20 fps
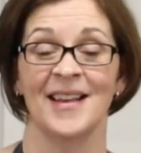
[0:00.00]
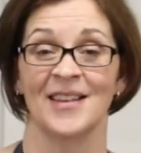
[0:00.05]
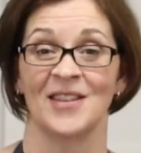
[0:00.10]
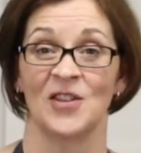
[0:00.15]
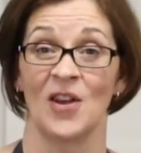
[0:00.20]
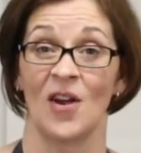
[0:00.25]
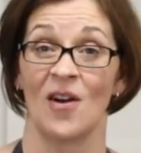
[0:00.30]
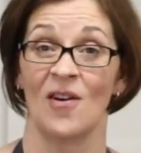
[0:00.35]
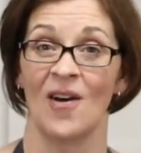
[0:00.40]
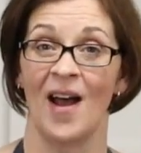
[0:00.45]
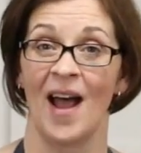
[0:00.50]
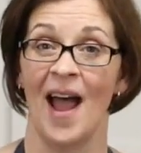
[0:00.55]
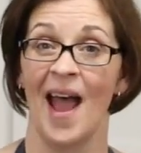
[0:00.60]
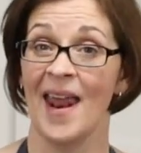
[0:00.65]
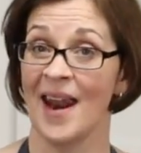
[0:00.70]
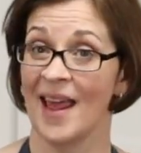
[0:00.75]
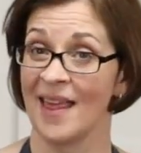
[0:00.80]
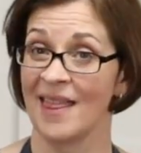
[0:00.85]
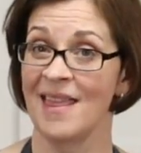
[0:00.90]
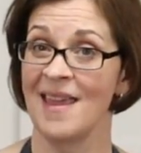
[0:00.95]
So,
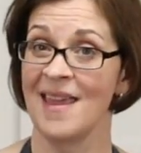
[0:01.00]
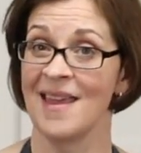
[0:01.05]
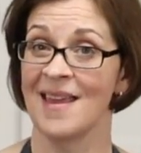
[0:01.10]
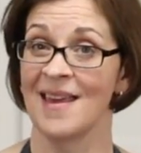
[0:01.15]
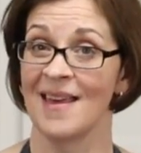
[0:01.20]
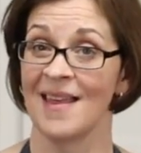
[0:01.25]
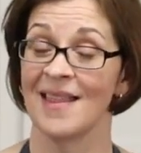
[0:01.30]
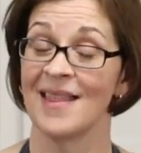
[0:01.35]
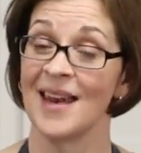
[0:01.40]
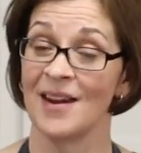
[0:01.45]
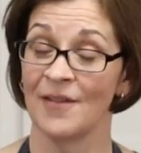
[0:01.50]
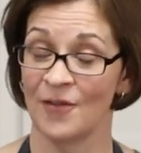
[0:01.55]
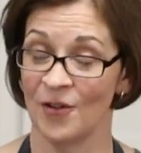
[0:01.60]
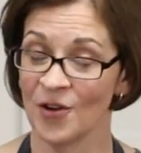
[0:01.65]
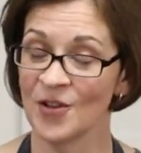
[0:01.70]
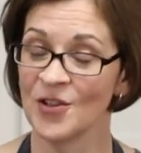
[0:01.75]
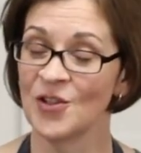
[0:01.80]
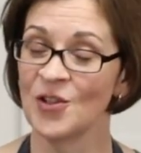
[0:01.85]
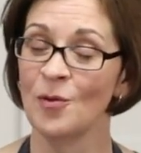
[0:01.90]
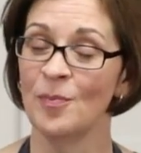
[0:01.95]
and I think that if
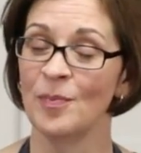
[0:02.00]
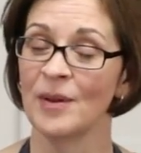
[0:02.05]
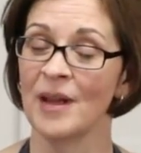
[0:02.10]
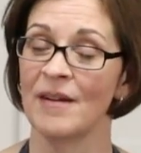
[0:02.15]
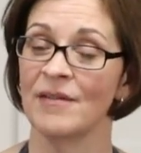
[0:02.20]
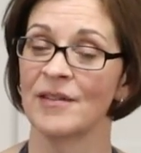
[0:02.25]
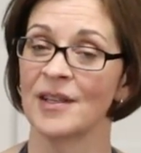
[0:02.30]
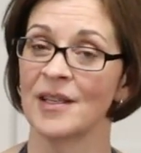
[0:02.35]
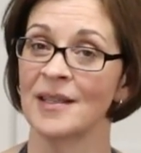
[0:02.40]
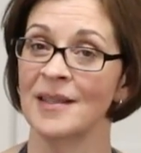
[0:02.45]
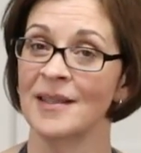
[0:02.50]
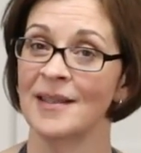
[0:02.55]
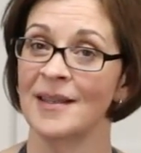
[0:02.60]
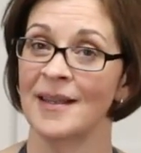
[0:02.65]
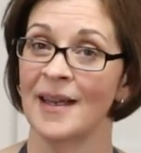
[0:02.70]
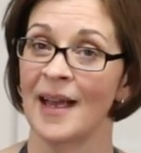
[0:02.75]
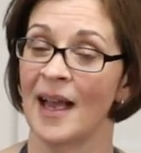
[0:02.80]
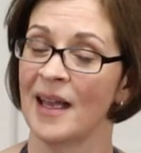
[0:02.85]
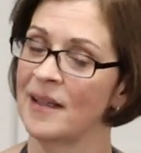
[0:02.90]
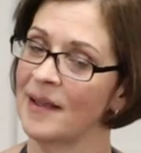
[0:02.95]
you're a soup lover
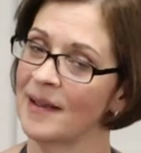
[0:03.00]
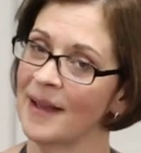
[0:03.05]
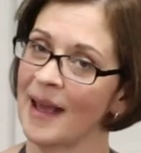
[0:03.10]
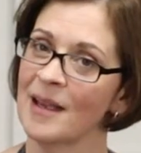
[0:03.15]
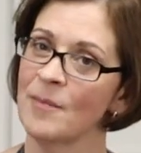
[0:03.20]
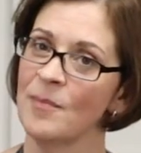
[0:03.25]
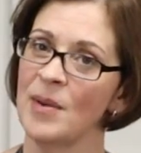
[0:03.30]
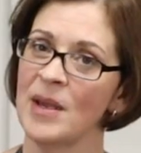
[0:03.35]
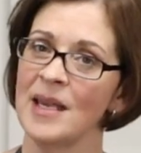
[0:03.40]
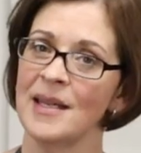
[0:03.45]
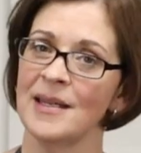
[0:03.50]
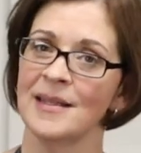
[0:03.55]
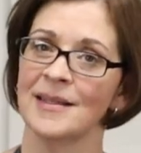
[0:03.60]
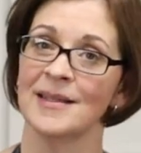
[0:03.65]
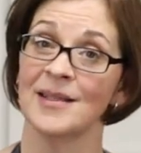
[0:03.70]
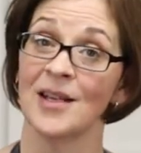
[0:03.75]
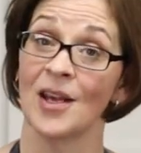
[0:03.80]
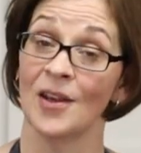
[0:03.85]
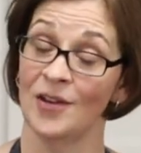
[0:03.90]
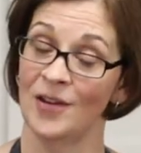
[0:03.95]
and you like
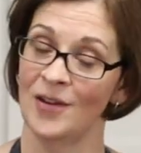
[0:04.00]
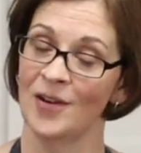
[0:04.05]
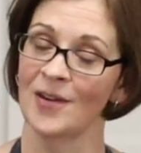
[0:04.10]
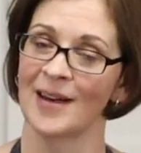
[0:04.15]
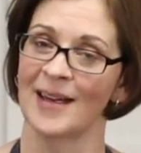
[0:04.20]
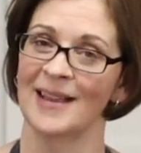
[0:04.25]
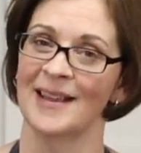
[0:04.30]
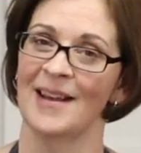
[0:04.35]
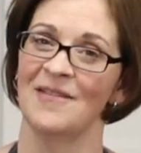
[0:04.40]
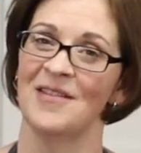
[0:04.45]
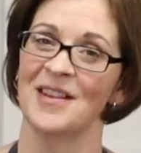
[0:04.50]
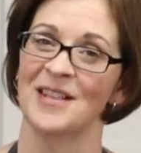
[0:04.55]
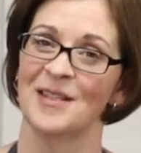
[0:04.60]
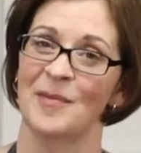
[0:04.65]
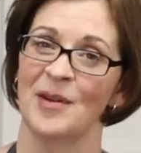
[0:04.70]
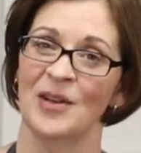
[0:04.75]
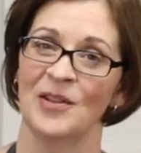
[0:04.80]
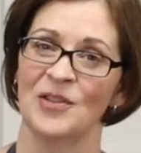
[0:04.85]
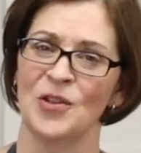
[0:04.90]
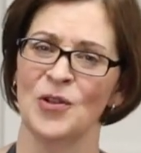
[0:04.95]
beans, you're gonna love this
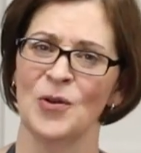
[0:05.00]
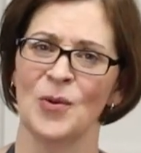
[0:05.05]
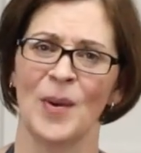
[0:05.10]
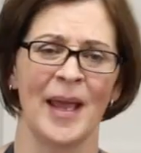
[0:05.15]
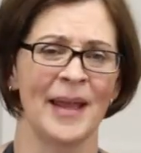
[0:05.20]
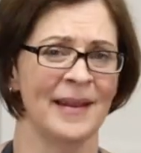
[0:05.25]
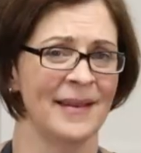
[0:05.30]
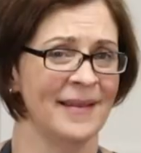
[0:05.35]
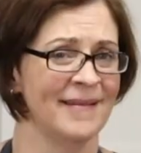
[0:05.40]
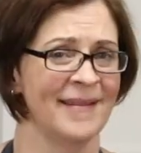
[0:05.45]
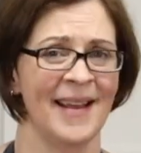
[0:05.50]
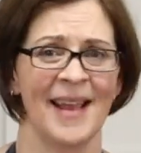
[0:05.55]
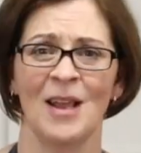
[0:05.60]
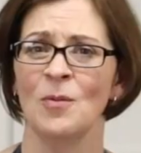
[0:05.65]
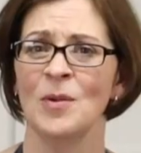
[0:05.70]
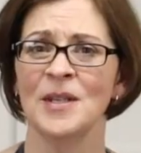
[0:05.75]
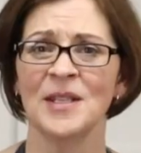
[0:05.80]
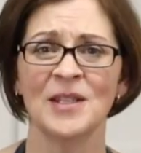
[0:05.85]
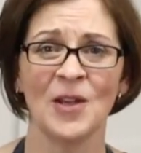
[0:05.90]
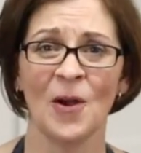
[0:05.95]
meal too. And
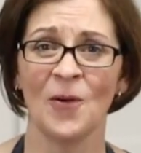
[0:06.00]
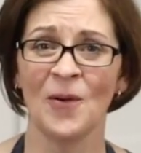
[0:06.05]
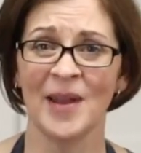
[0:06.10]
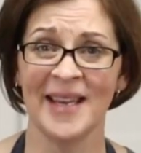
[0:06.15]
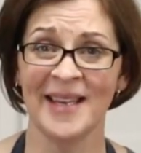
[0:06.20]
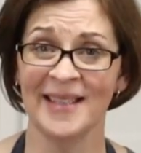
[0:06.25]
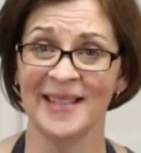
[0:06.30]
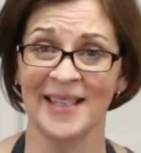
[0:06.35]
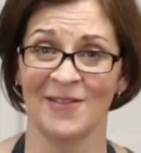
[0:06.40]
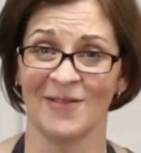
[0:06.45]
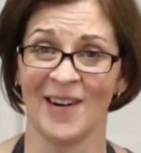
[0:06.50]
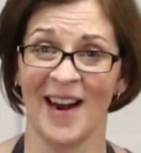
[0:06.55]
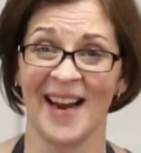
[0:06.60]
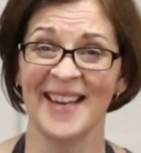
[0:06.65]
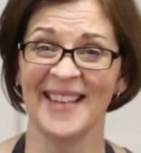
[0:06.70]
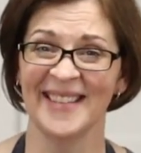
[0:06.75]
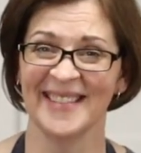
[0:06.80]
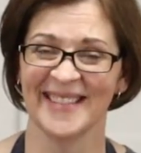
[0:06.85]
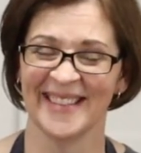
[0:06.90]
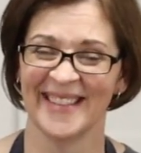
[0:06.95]
it was so easy,
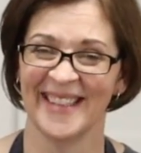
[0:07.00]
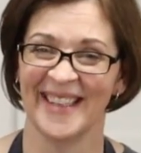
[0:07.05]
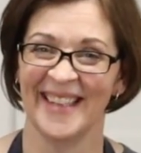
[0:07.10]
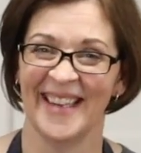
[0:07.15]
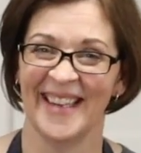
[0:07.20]
right?